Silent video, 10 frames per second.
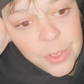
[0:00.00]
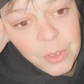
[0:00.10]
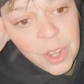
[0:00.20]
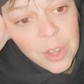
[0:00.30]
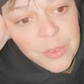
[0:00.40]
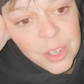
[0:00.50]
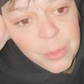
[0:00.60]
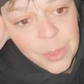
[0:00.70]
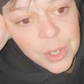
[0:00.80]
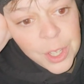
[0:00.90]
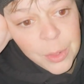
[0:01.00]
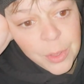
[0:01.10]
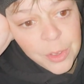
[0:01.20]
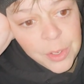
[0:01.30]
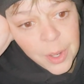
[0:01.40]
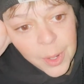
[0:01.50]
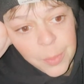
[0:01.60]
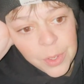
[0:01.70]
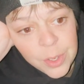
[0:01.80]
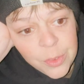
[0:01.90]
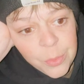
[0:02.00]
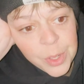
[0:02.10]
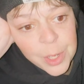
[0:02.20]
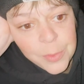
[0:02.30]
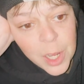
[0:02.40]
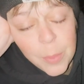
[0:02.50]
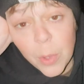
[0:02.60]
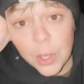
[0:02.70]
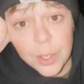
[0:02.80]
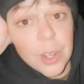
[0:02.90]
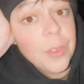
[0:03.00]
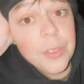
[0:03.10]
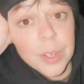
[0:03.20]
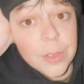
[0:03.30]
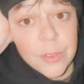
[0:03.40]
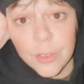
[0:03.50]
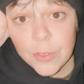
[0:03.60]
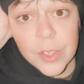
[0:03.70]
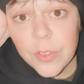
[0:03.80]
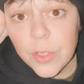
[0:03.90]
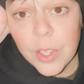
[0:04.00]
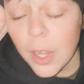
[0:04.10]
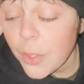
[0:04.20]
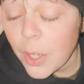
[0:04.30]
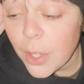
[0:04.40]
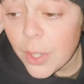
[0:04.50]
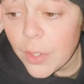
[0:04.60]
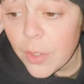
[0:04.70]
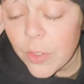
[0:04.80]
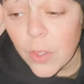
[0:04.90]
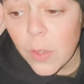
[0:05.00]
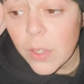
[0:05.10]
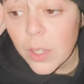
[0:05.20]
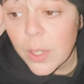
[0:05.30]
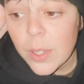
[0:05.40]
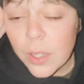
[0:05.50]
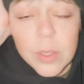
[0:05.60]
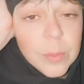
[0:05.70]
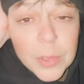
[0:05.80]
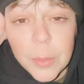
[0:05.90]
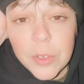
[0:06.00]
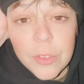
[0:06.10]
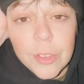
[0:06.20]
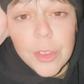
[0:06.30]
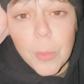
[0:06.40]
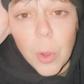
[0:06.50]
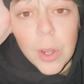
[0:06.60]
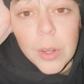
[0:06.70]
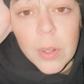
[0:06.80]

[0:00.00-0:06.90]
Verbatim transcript: too confident we're going to get one in the dark because we have not marked nothing since it's gotten dark. So, probably just see in the morning.